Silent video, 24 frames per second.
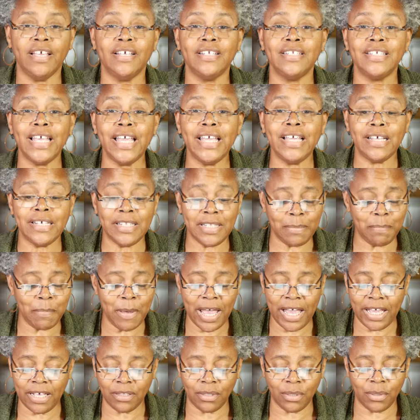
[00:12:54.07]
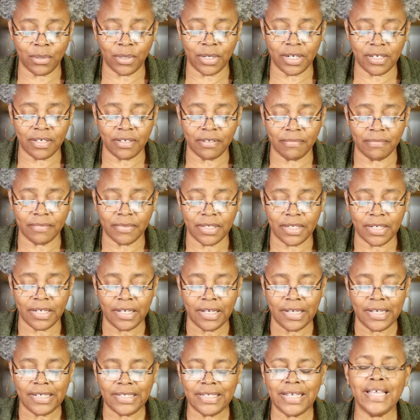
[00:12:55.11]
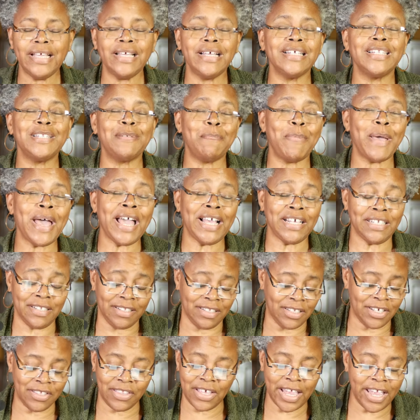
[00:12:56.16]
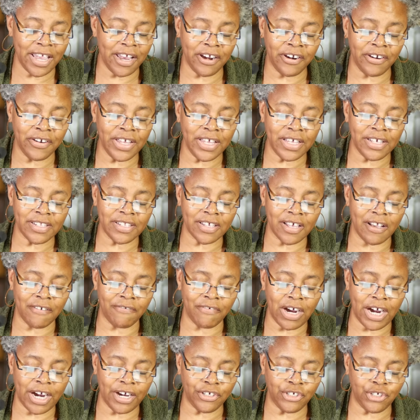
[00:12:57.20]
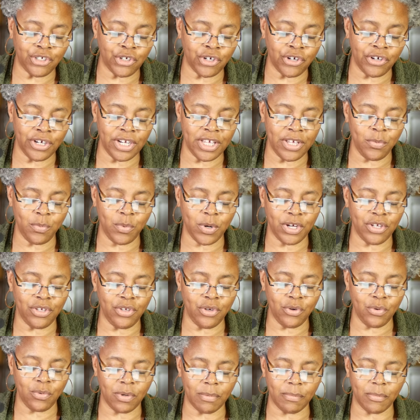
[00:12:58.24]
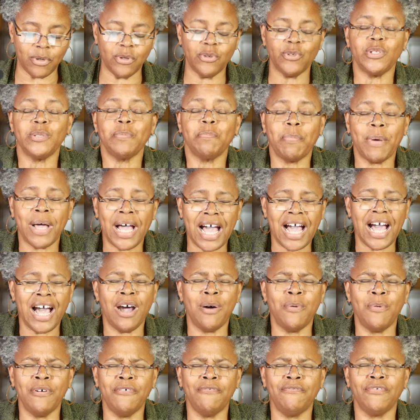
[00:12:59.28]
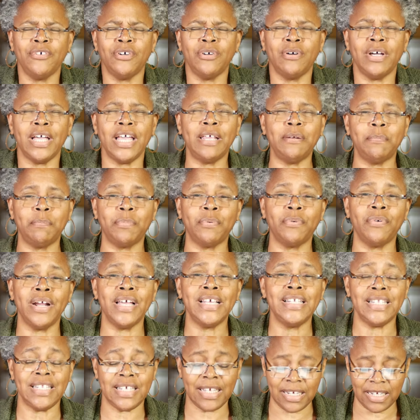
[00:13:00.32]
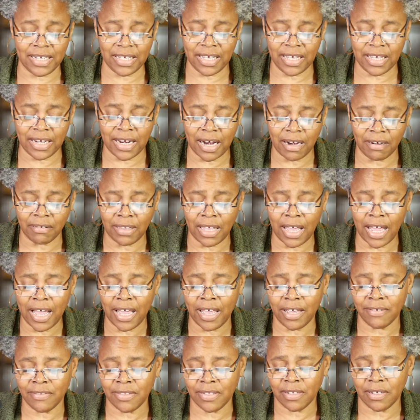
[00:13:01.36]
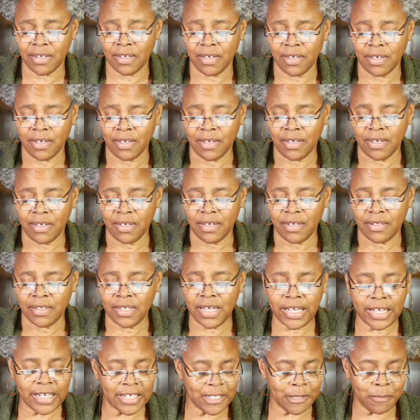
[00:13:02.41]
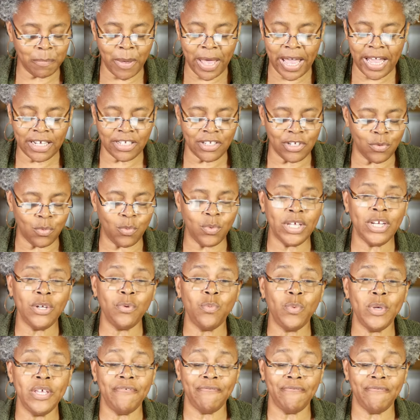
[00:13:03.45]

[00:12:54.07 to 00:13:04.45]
Take us back, Lord. Take us back to the areas of our journey where you were most powerful and present in our lives. Take us back to when we